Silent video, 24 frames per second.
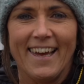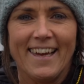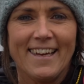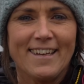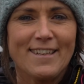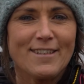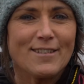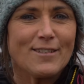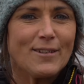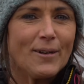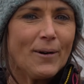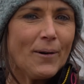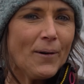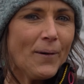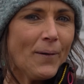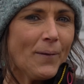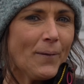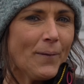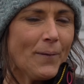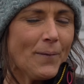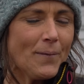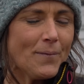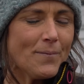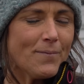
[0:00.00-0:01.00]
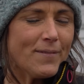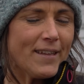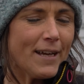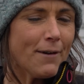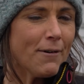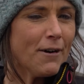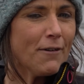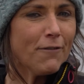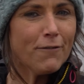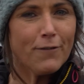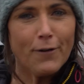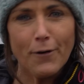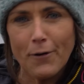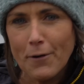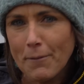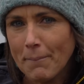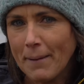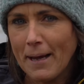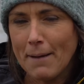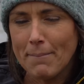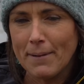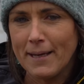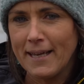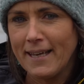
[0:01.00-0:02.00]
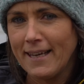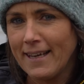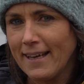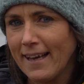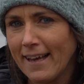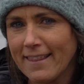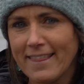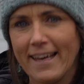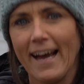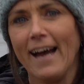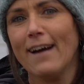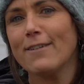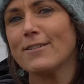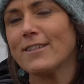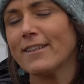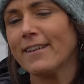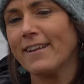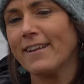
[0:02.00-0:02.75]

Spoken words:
So they would have flown maybe 1,000